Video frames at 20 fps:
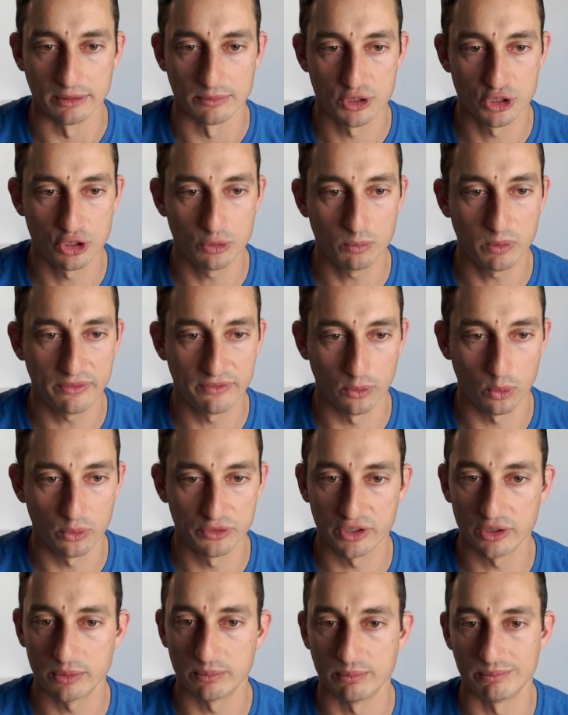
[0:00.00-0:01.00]
Should we fall
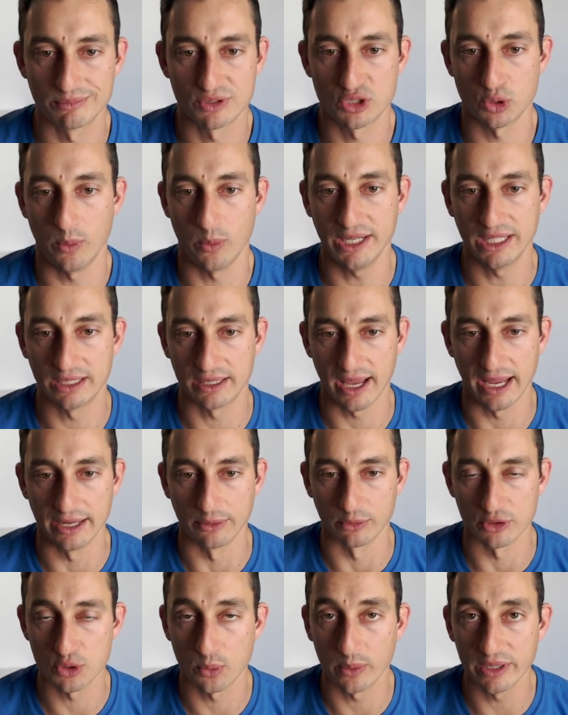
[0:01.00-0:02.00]
to twenty K or
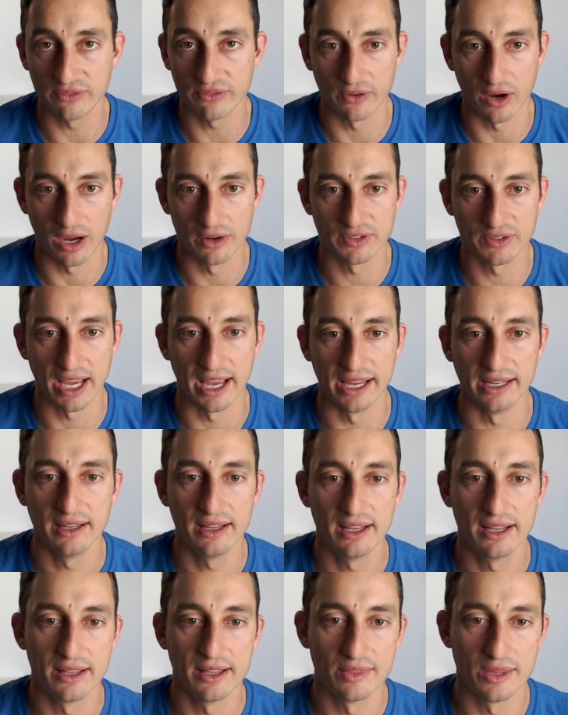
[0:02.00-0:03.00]
twenty-five K,
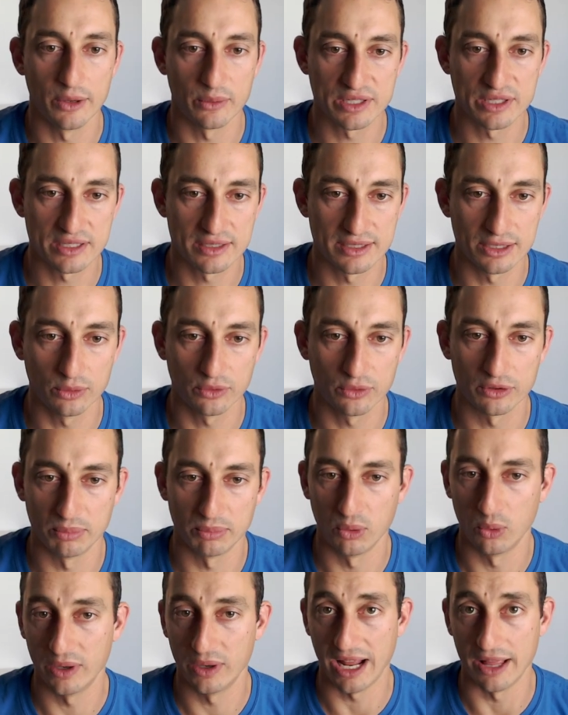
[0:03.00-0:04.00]
there is still
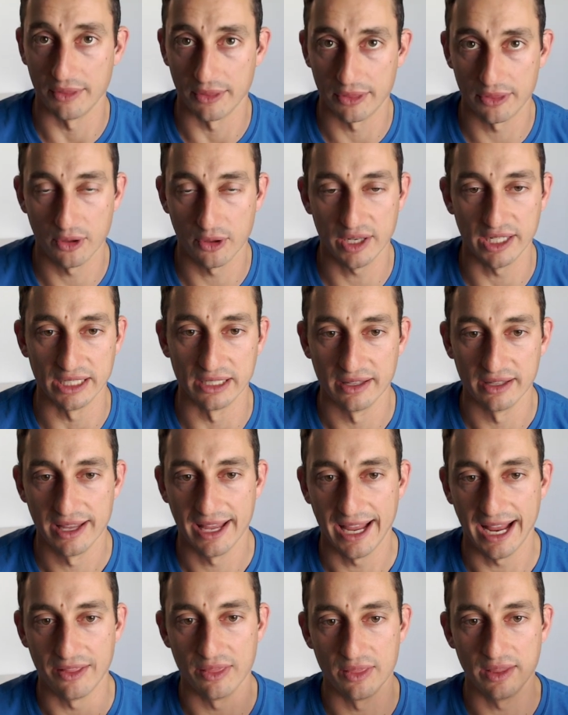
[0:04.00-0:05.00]
support at thirty,
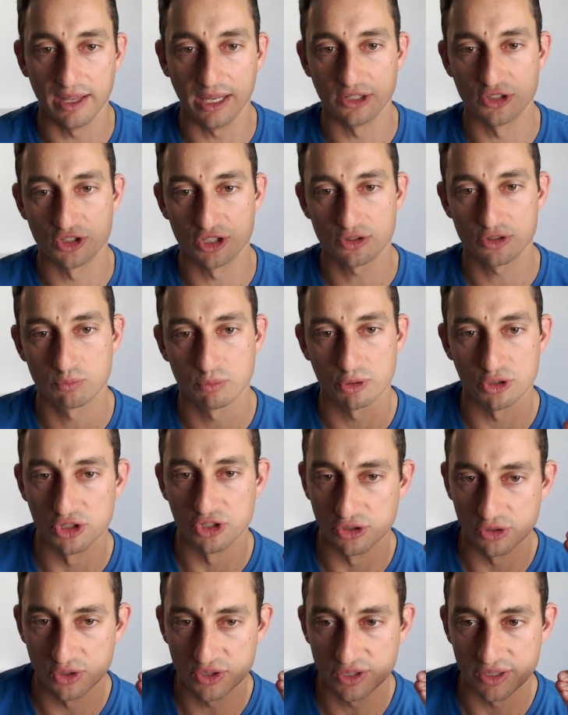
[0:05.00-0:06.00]
and it just
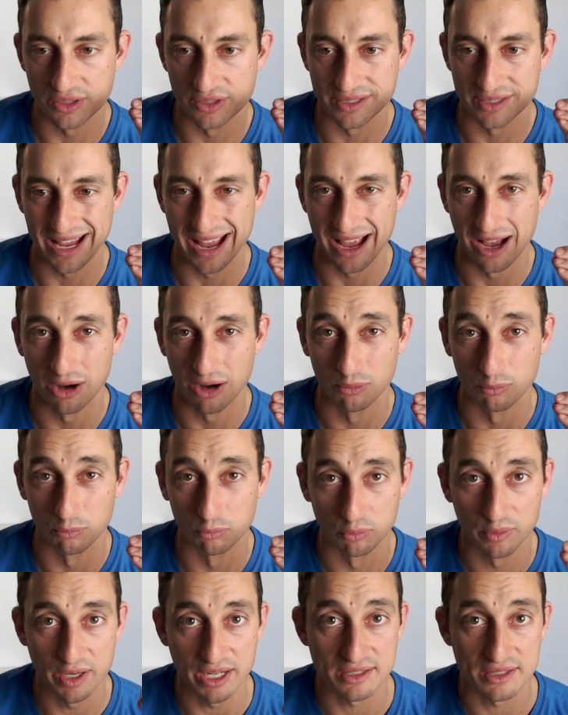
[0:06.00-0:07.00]
reduces our
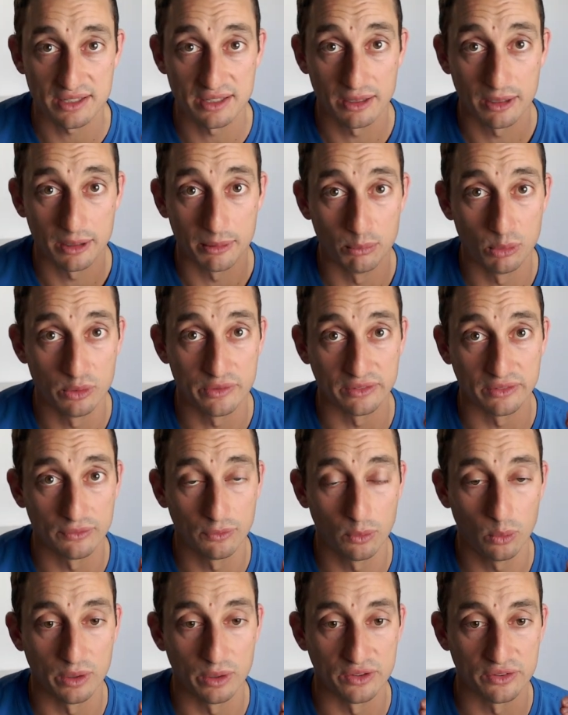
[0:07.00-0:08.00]
risk moving
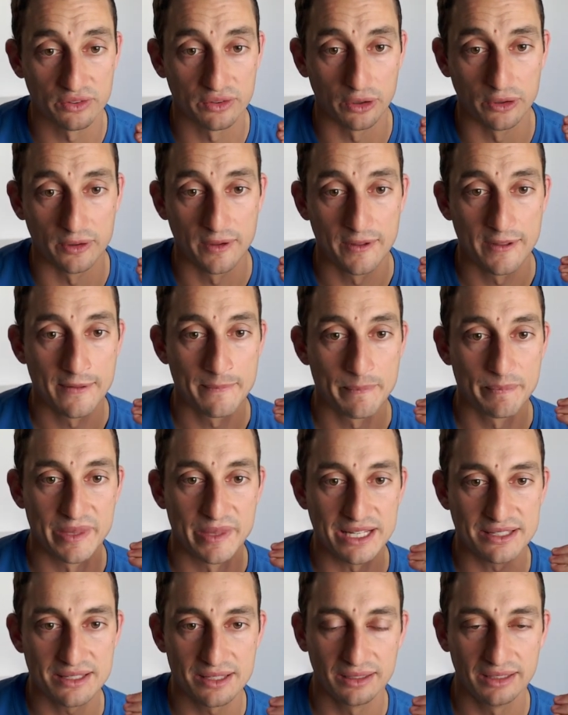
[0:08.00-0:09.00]
forward. So
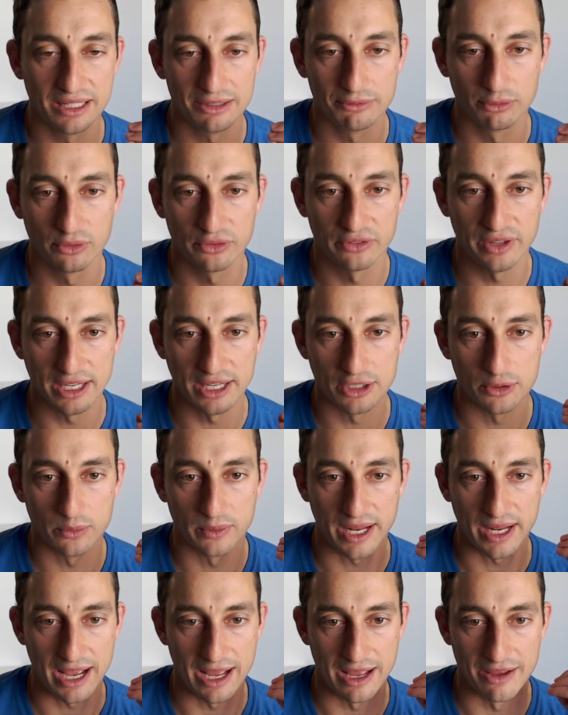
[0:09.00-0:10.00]
these are the levels that you would
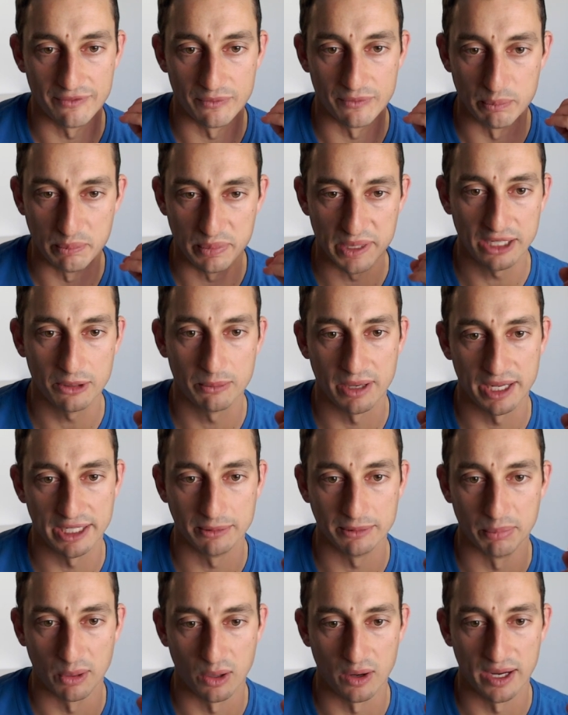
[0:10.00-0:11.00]
have bigger money
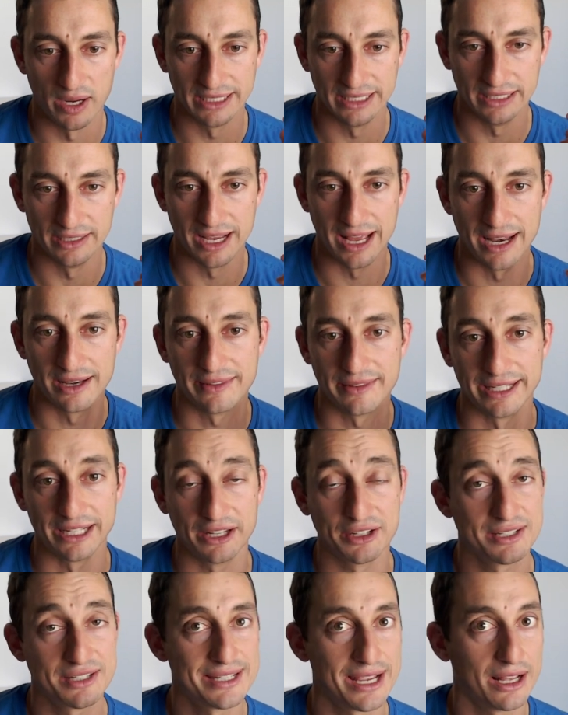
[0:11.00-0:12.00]
buying in at. They're going
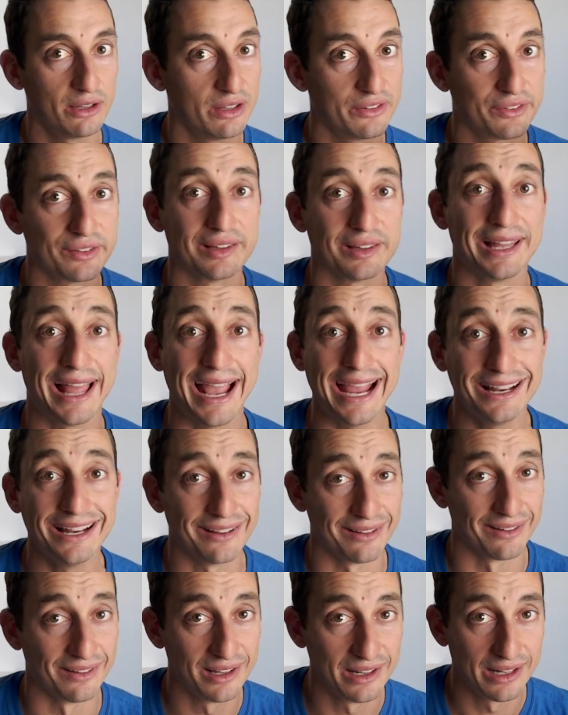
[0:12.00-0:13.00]
to tell us
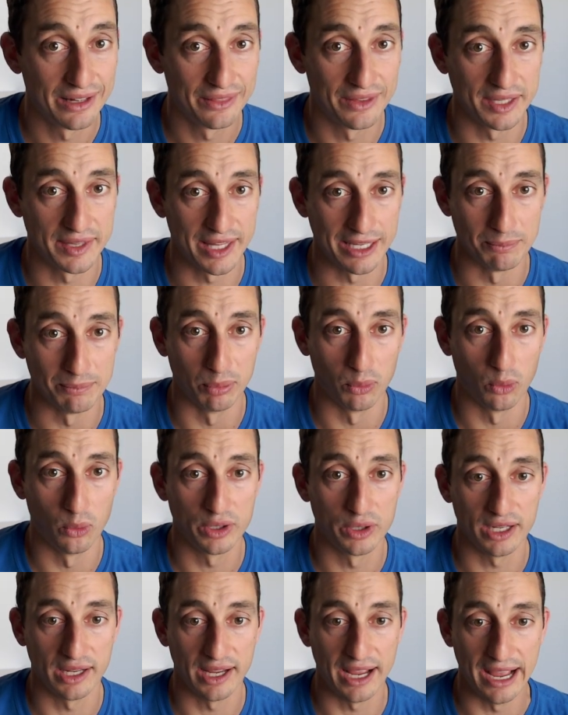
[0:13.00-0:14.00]
later that they bought
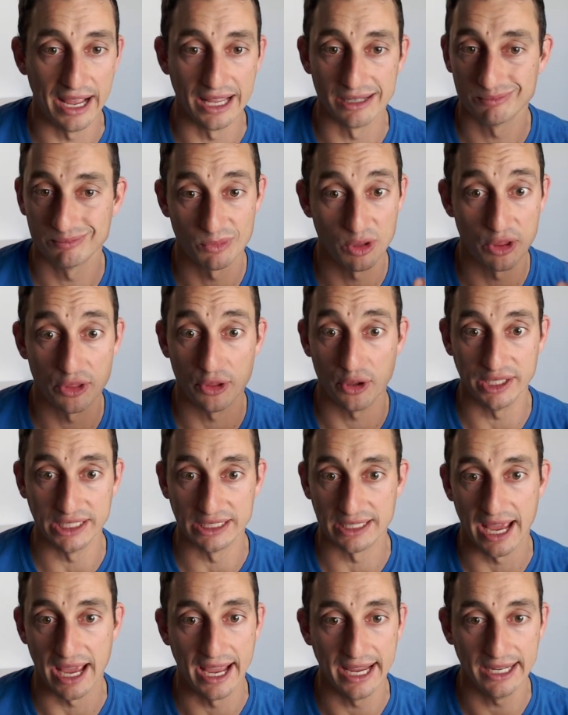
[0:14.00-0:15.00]
at thirty
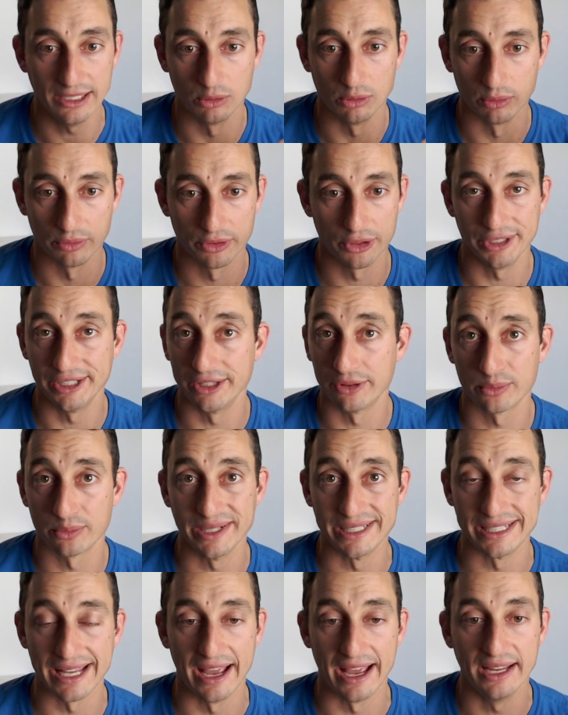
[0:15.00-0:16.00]
K or thirty-three
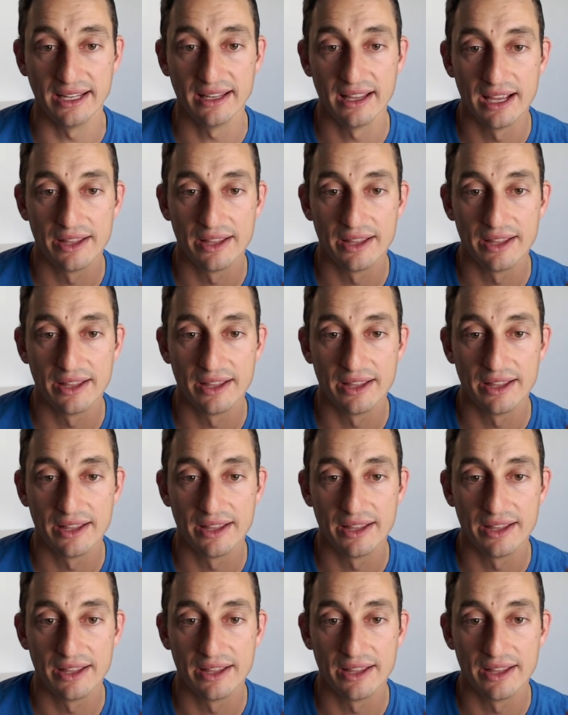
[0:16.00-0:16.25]
K.